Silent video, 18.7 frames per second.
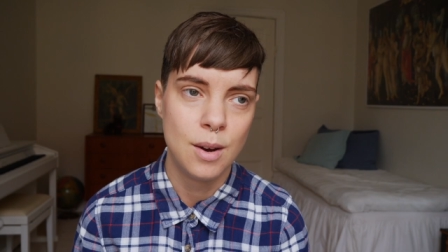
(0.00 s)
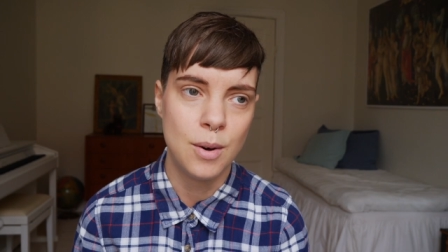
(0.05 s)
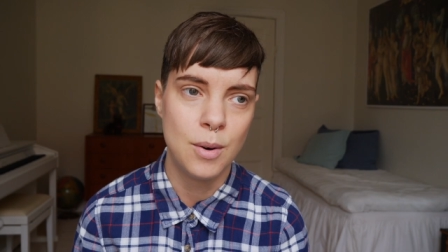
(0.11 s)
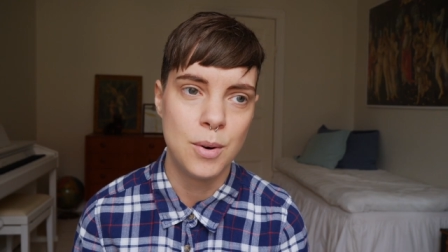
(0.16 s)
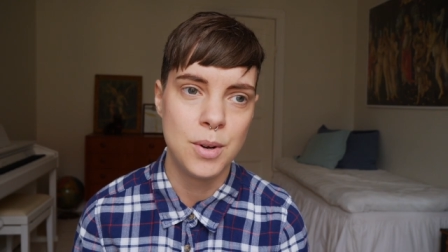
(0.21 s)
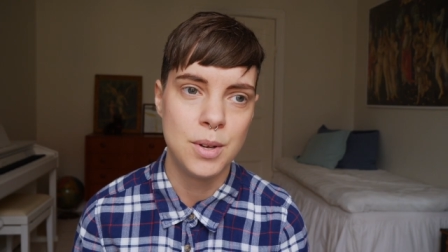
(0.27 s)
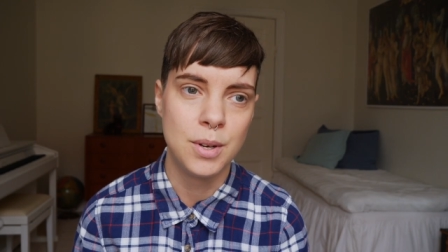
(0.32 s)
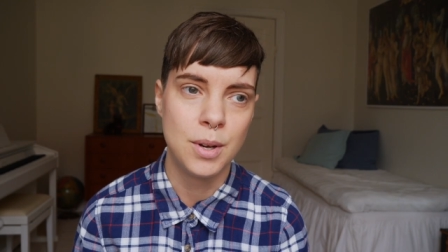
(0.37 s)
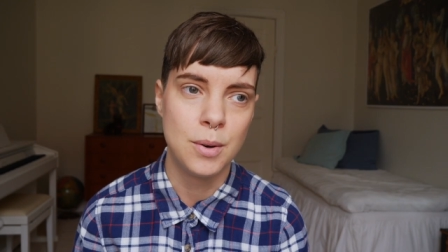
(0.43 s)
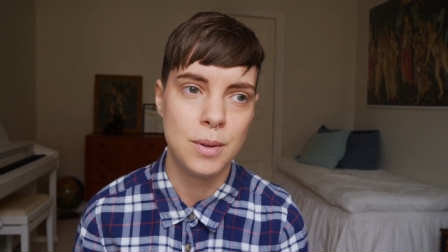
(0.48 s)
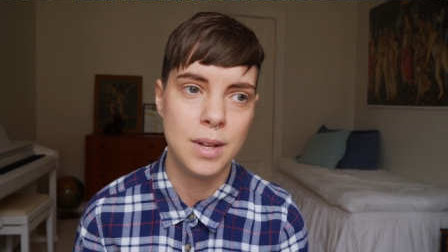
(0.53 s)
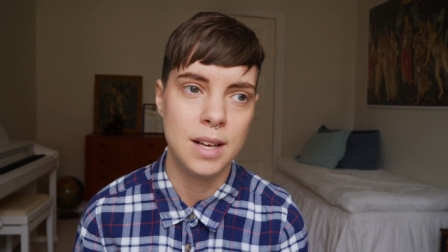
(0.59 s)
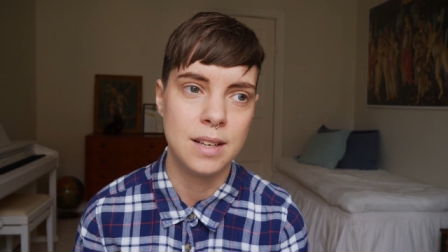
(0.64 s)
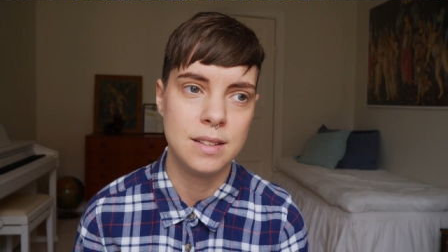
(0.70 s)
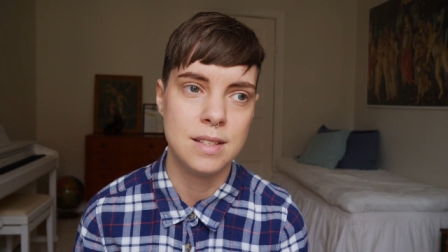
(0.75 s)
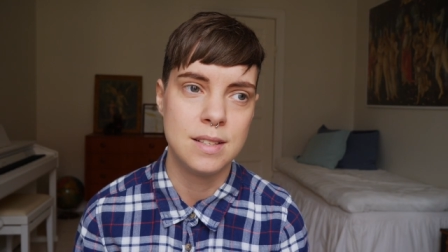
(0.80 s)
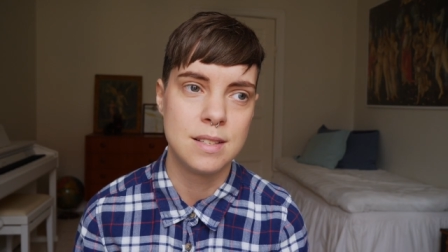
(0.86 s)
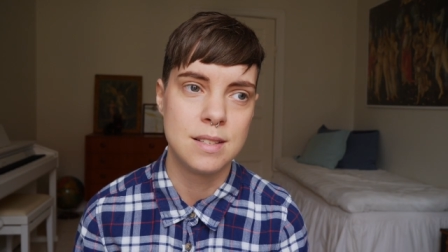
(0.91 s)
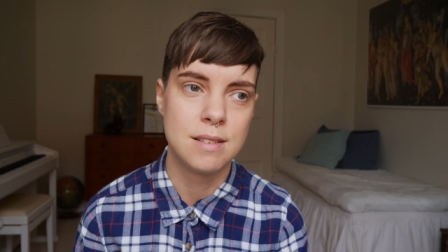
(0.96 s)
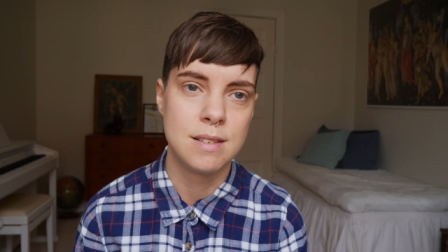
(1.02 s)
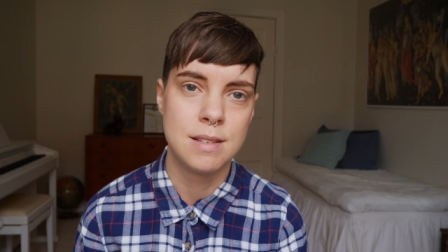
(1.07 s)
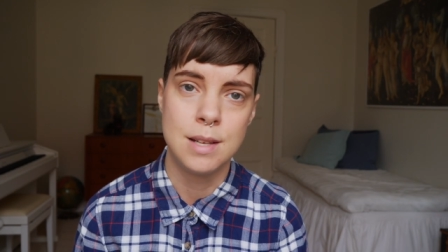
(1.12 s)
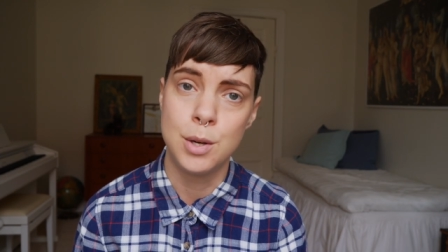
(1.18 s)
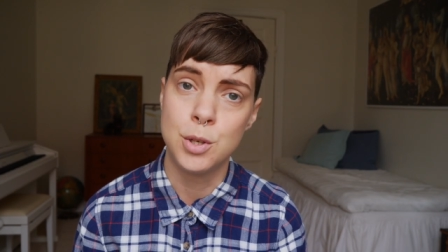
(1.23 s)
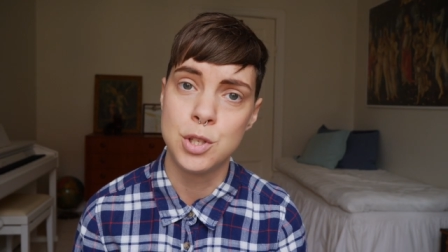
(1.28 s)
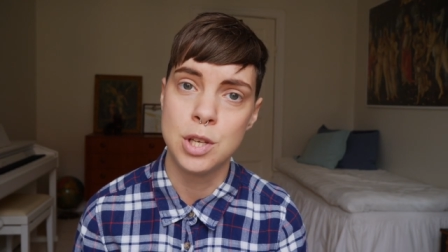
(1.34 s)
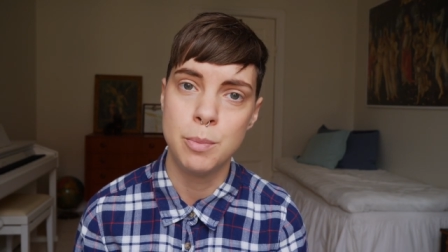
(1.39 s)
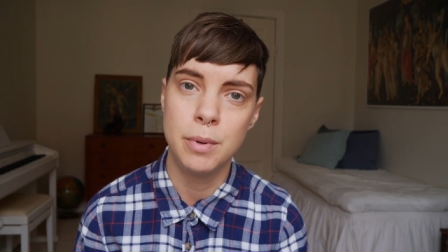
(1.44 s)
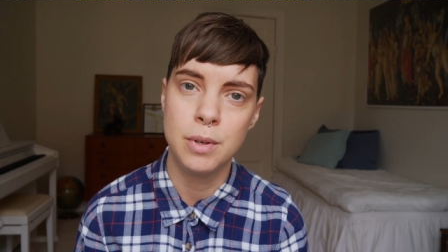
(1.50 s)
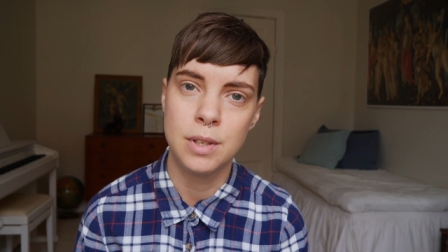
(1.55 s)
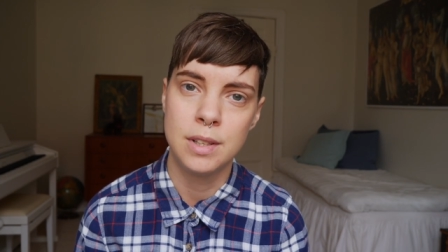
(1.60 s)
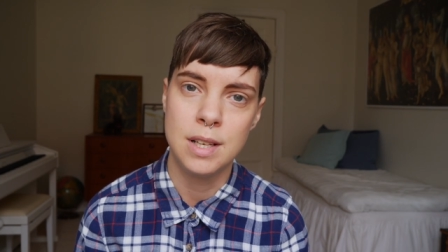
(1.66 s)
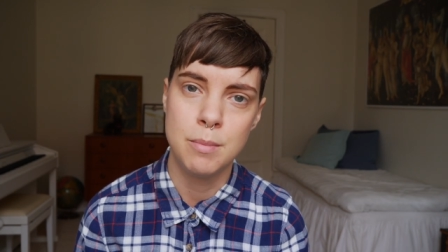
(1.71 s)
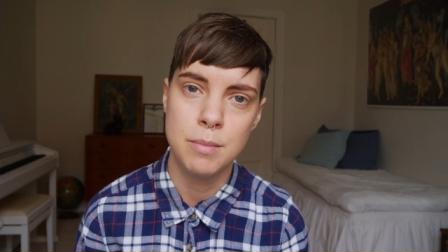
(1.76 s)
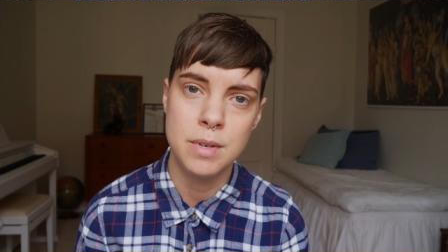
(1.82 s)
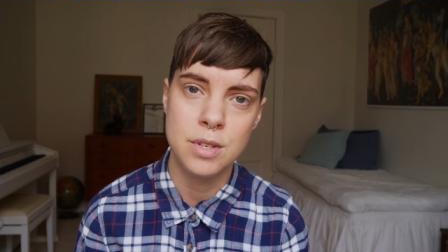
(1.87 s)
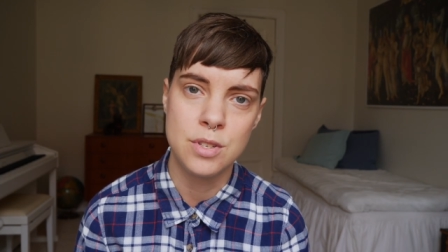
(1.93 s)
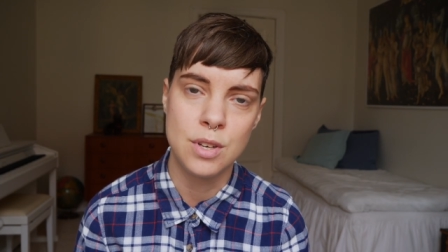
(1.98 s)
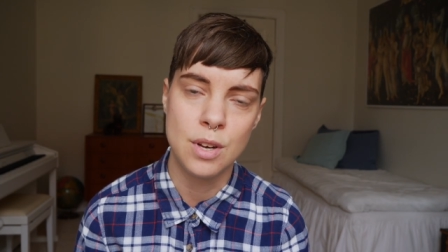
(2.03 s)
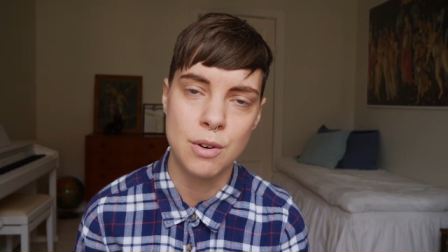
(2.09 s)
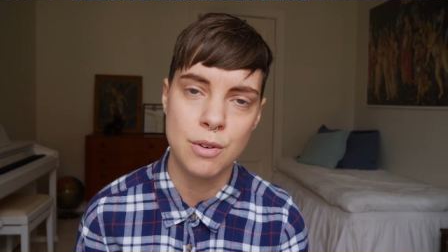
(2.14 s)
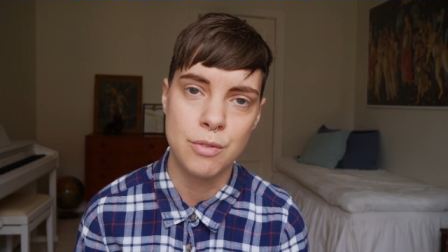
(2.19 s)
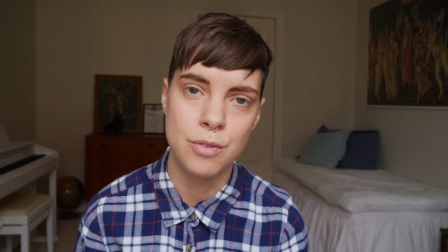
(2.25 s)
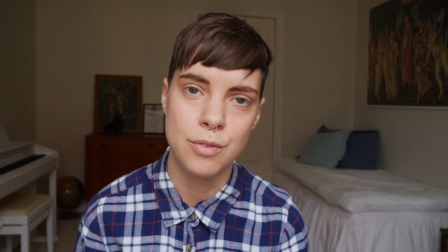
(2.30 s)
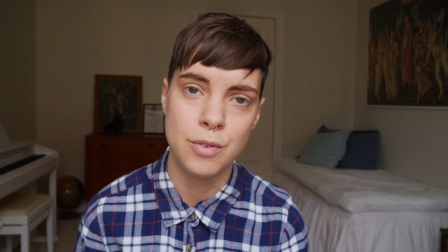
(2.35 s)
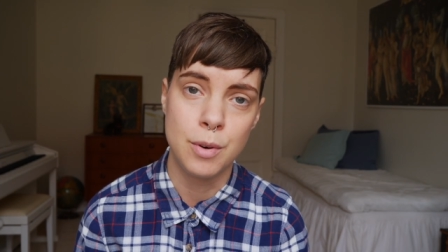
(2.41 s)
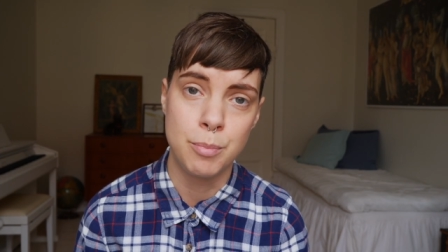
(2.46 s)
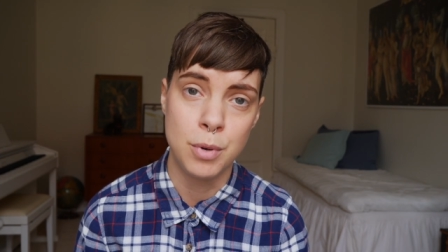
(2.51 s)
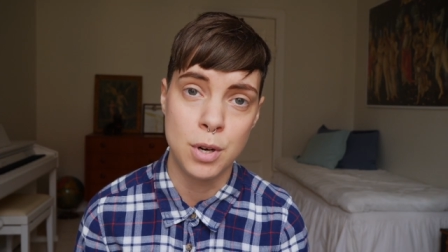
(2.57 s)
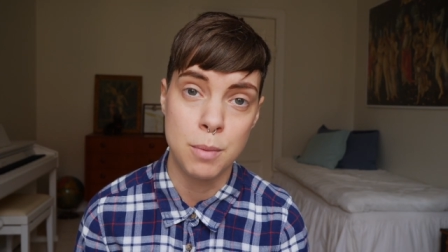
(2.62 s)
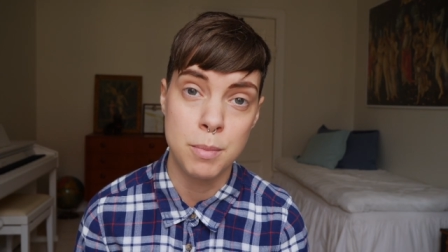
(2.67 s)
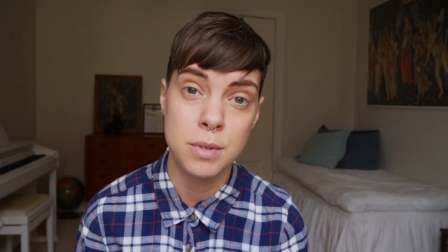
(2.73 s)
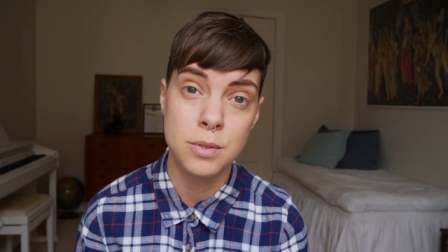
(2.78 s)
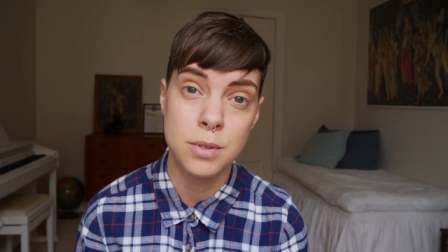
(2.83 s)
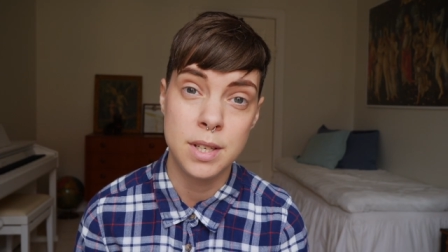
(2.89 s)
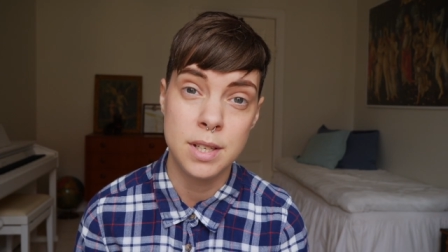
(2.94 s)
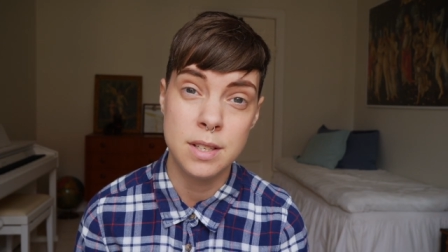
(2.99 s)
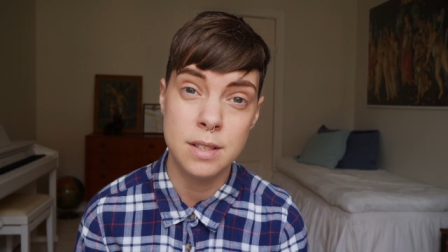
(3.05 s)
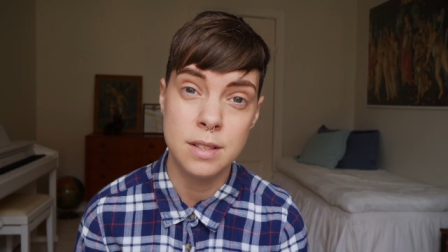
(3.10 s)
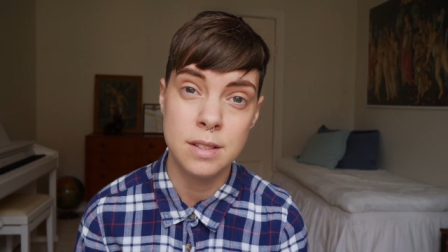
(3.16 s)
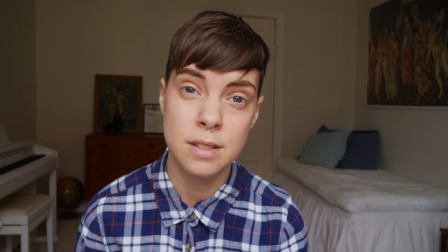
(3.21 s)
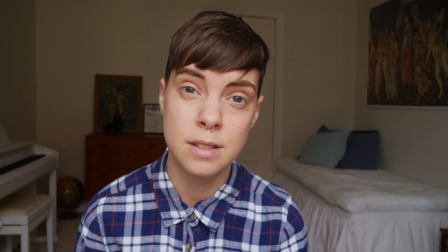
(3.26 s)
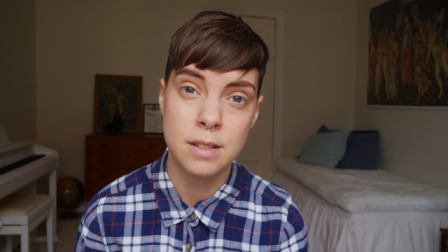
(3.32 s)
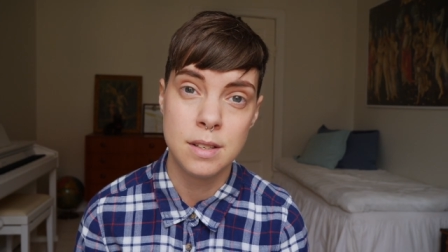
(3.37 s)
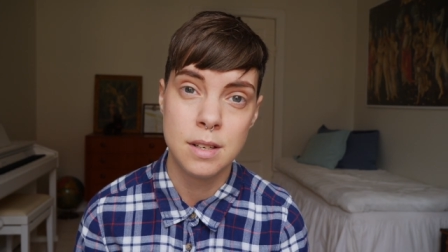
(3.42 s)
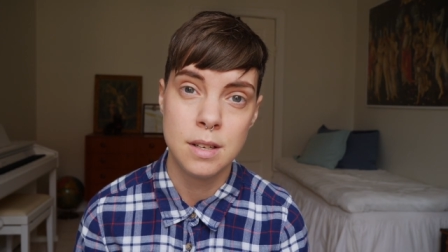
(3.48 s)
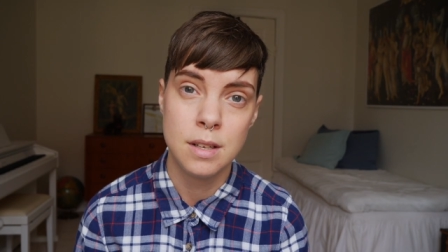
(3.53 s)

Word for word: Or, you know, like this stereotypical image of a perpetrator